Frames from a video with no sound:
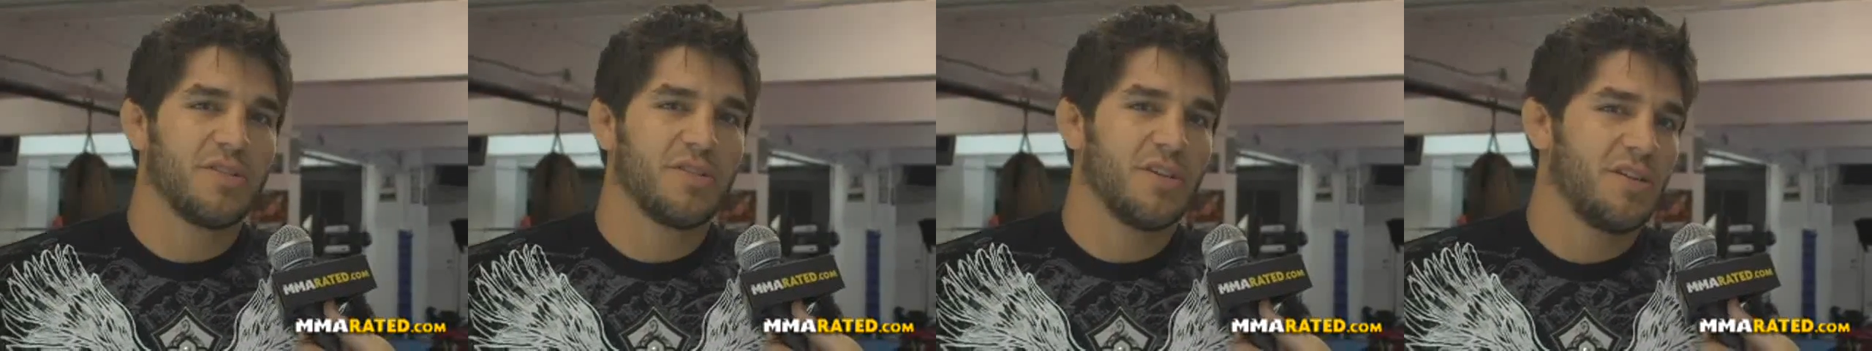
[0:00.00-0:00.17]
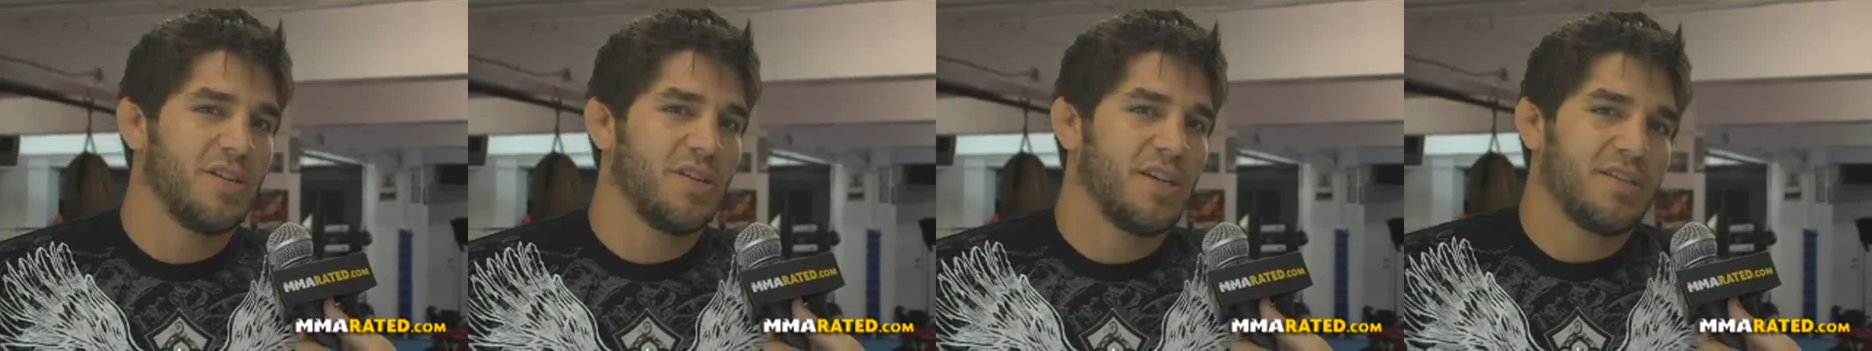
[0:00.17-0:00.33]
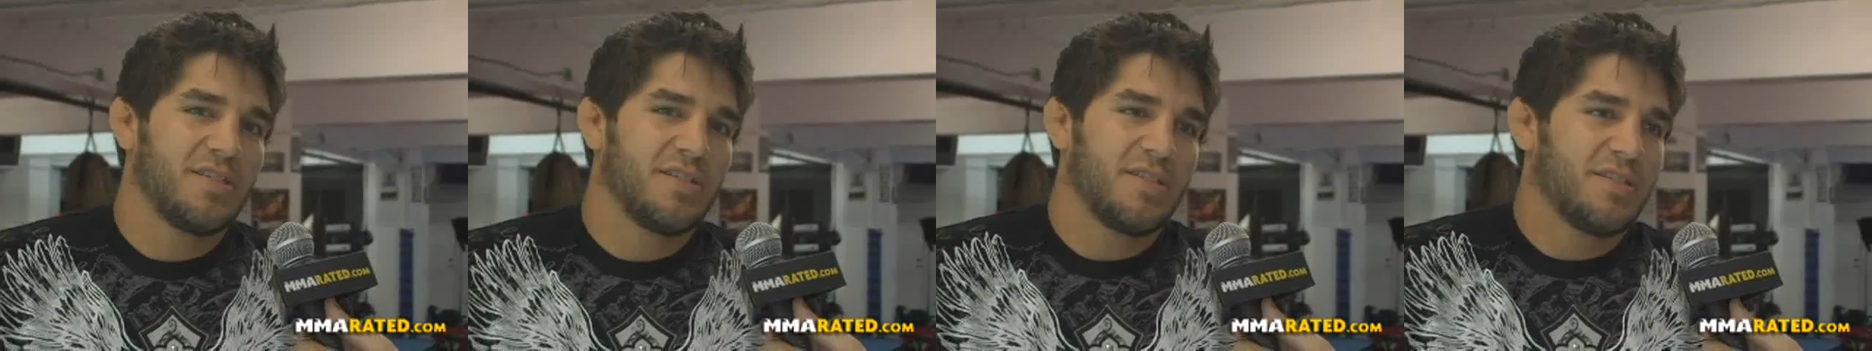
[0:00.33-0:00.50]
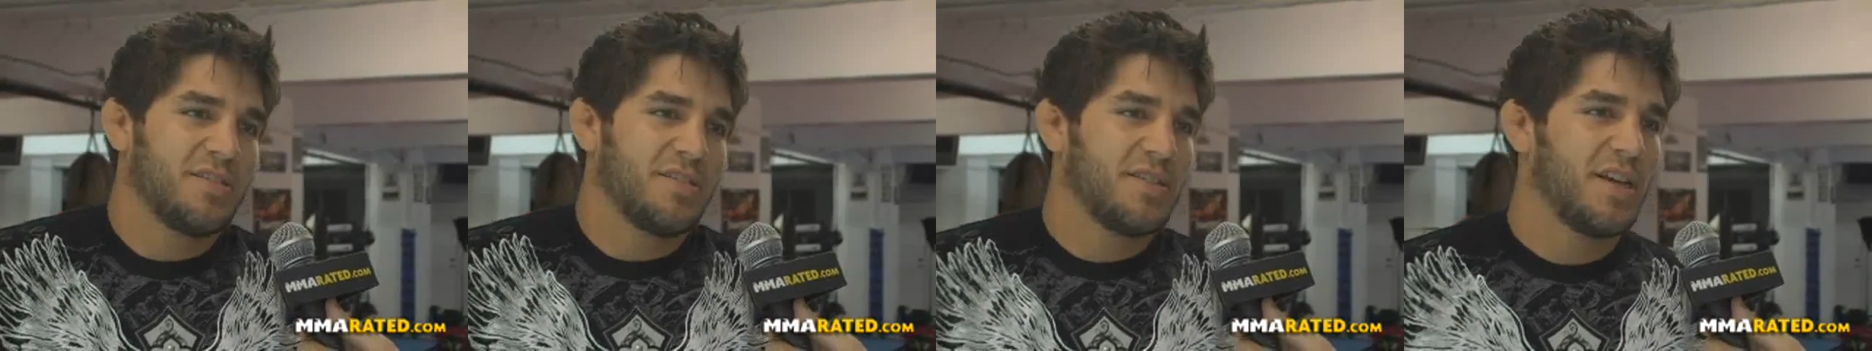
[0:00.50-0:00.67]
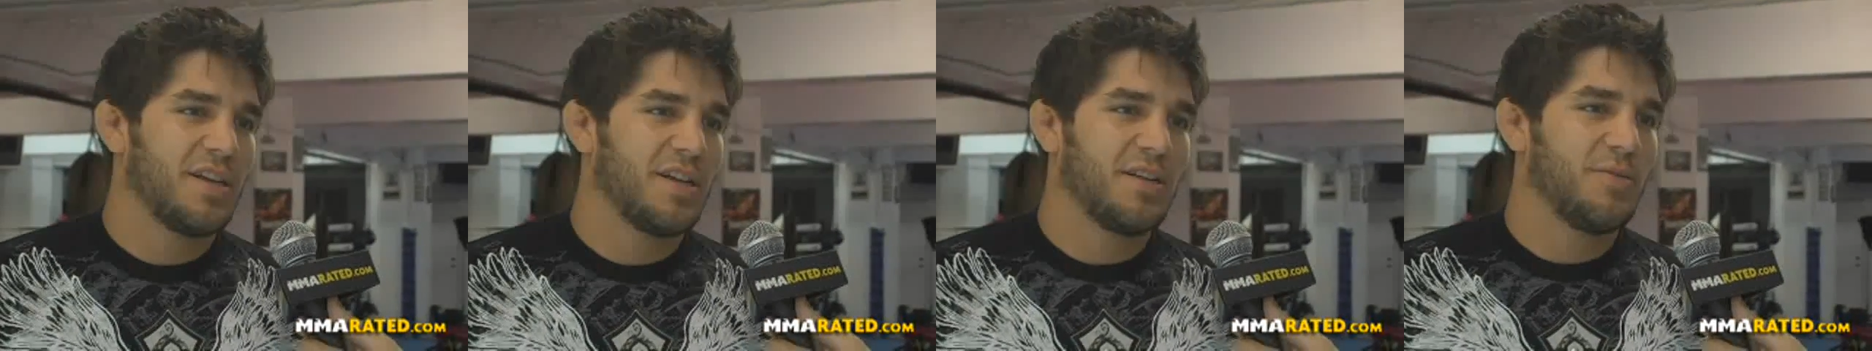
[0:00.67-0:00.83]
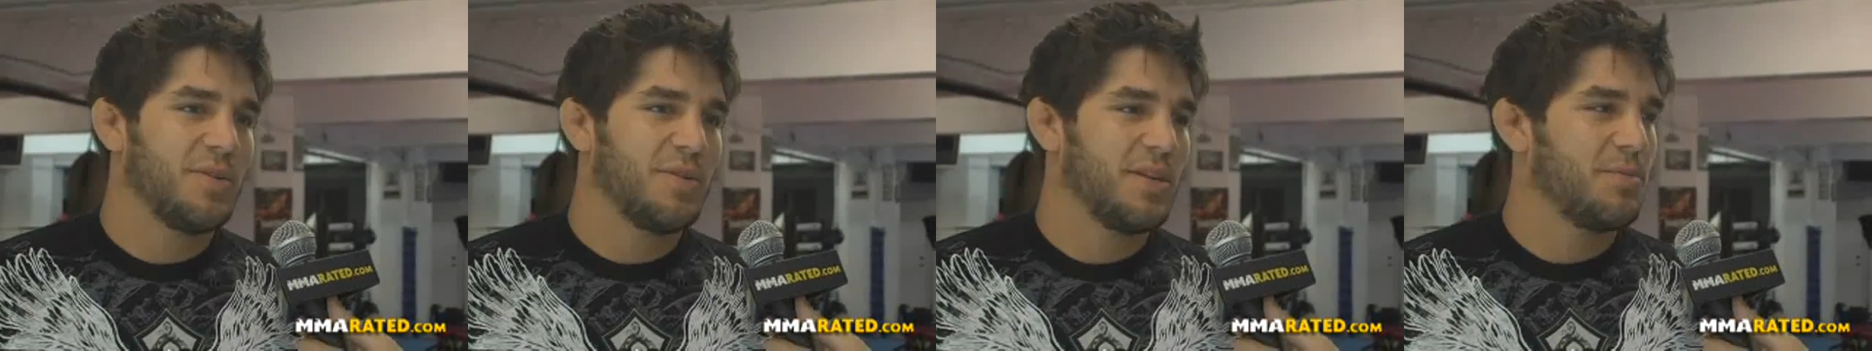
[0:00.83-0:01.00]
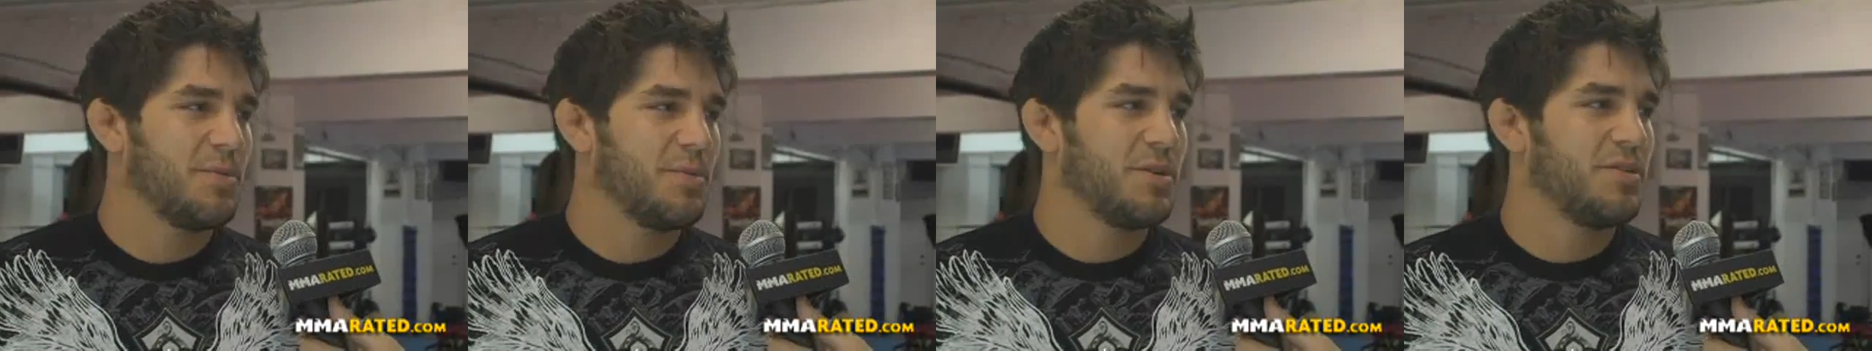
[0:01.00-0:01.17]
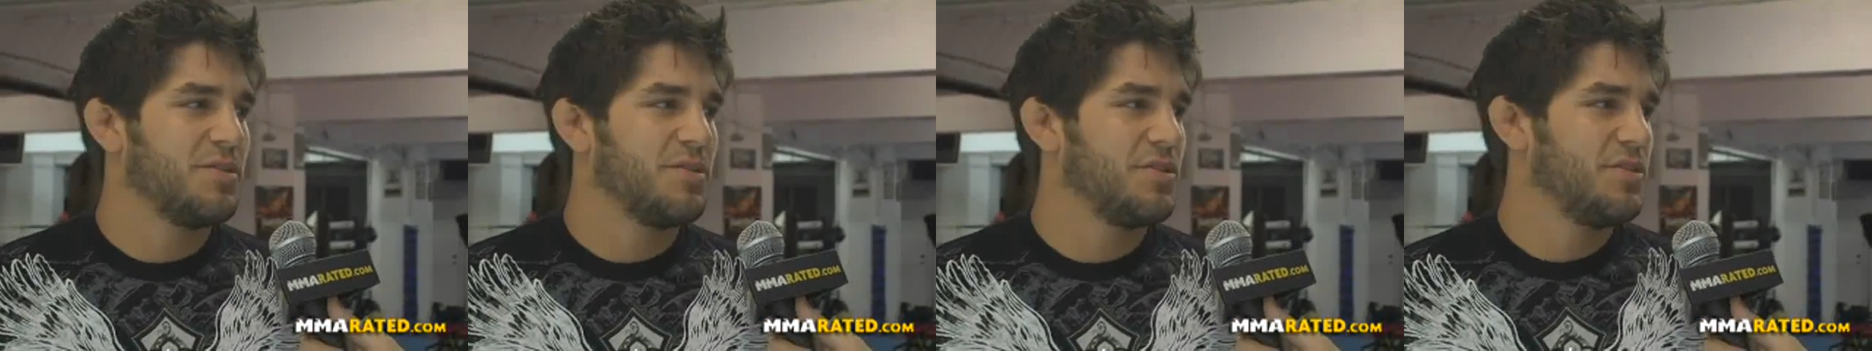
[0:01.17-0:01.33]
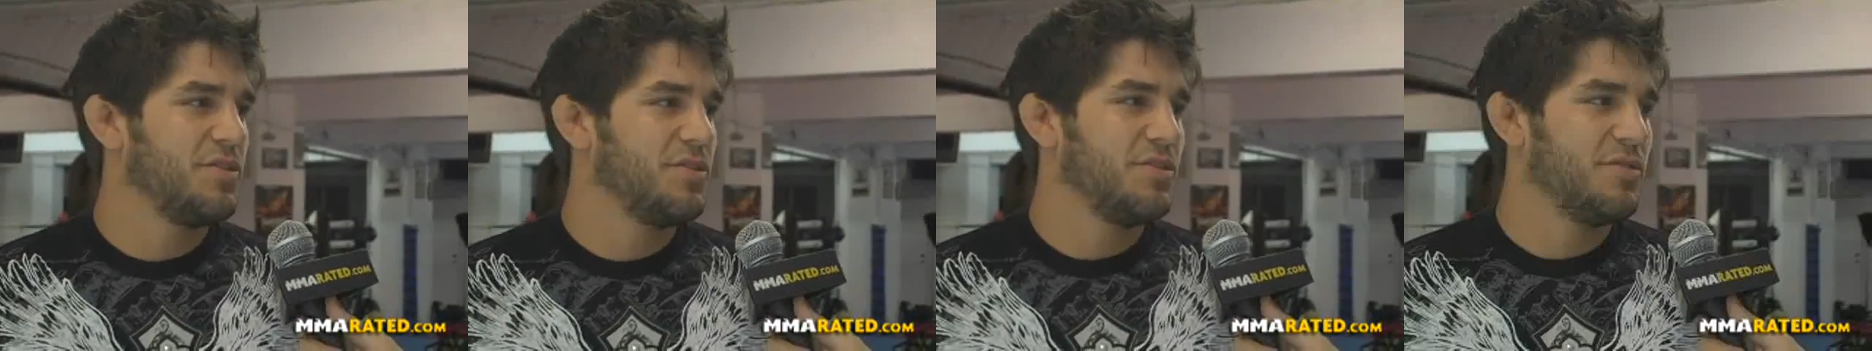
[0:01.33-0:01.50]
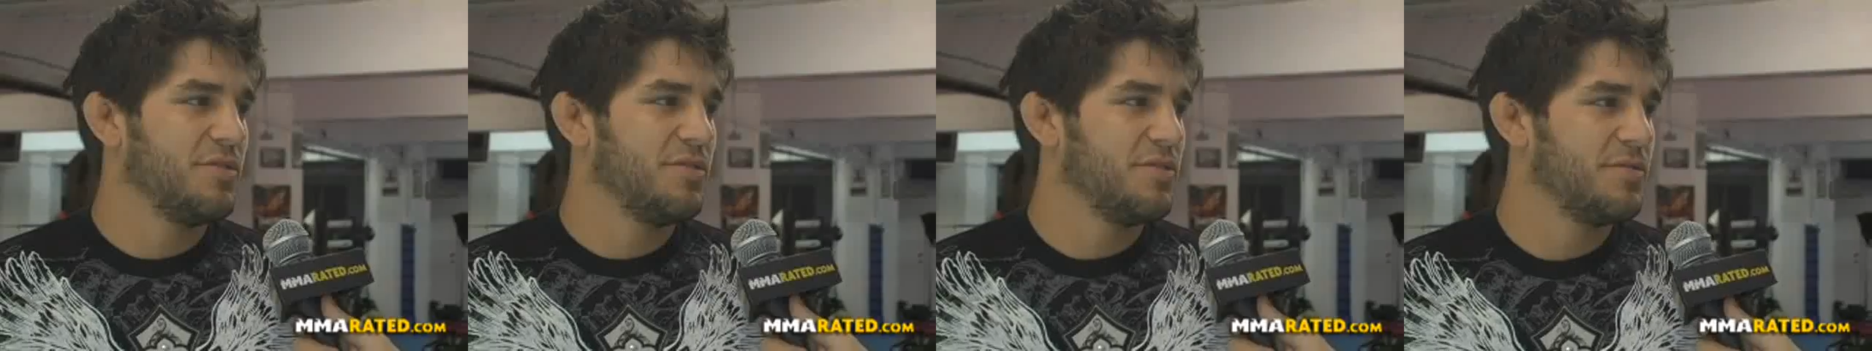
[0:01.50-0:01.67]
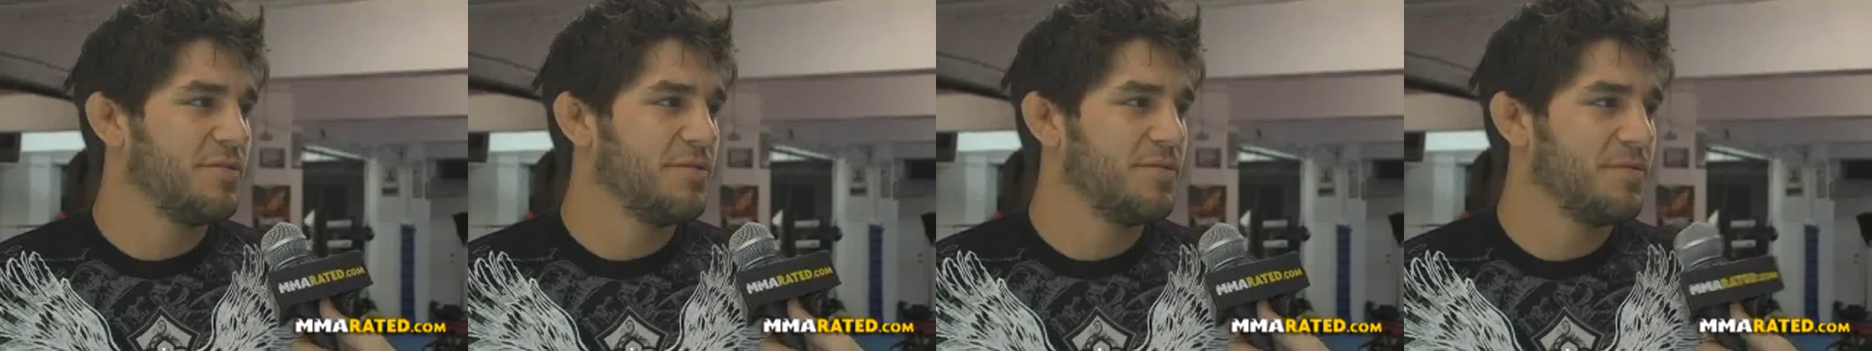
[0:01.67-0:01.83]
So that's exactly what I'm going to do.